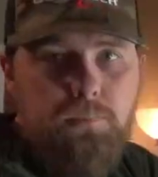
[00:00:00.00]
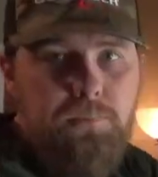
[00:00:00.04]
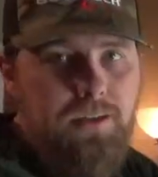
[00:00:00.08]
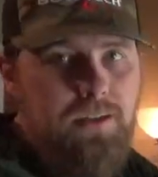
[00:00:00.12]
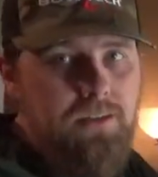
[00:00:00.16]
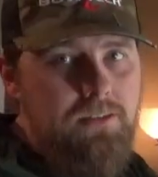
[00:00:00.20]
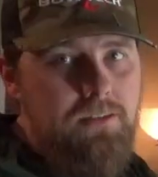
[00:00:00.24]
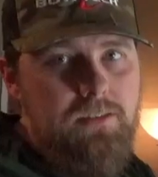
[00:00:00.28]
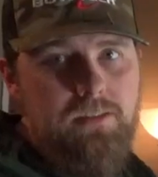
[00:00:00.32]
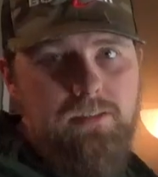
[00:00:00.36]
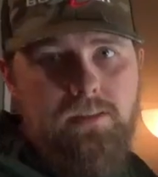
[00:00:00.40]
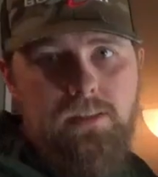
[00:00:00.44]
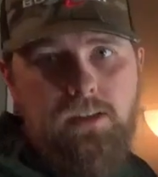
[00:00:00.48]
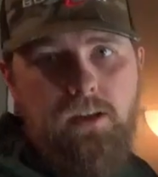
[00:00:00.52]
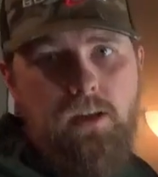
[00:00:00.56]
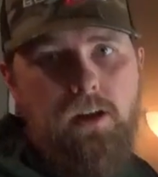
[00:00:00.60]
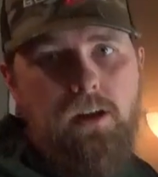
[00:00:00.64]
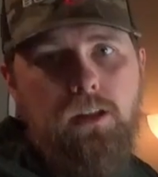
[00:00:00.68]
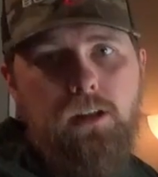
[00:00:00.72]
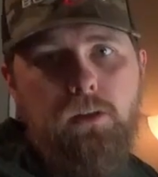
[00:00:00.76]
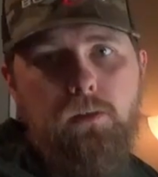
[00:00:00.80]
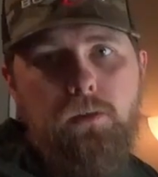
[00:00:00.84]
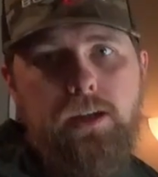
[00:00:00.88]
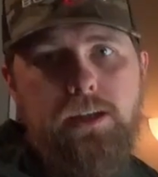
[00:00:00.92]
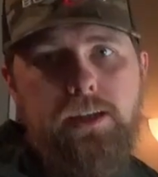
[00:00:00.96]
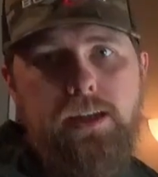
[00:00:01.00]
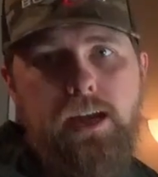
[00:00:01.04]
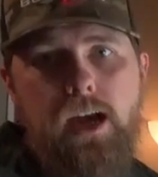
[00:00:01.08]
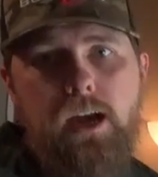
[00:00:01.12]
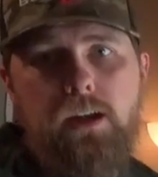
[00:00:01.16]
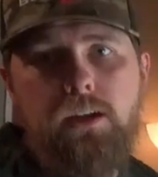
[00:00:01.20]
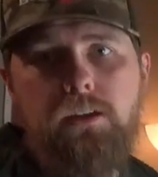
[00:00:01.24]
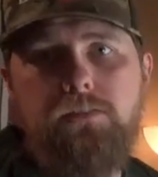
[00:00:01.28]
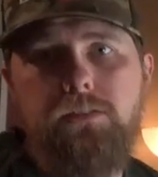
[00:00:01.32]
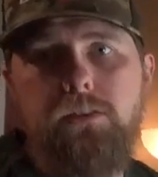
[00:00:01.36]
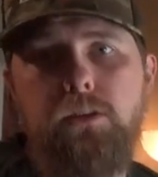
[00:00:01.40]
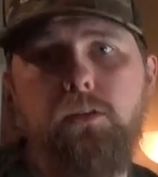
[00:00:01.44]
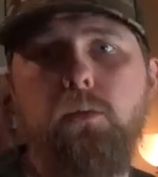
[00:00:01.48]
press this thing all the way down
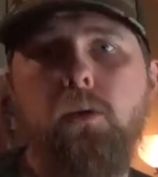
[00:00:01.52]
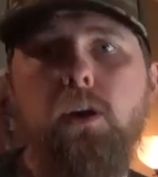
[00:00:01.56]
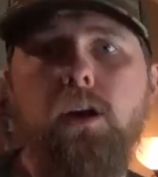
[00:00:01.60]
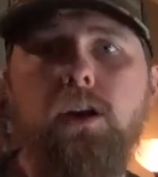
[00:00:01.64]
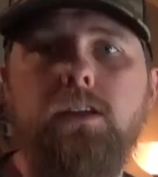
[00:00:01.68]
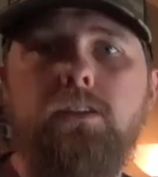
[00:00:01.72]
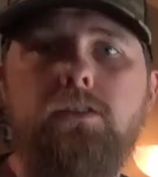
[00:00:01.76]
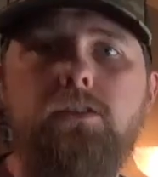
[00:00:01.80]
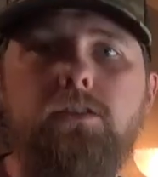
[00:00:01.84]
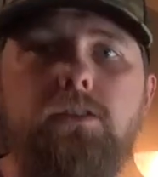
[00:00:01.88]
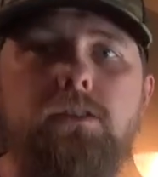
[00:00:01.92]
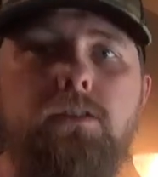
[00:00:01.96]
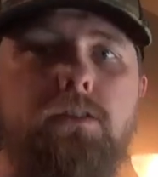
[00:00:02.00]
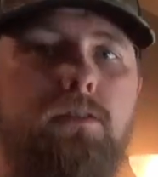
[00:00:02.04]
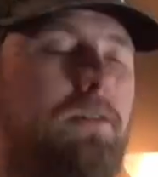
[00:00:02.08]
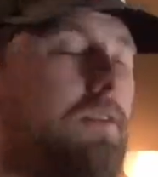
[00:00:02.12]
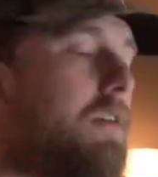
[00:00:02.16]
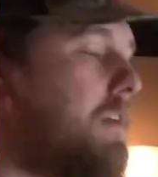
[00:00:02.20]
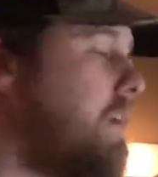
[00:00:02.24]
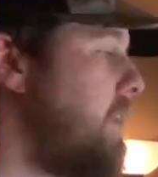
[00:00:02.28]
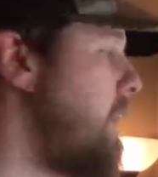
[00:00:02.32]
if you wanted to,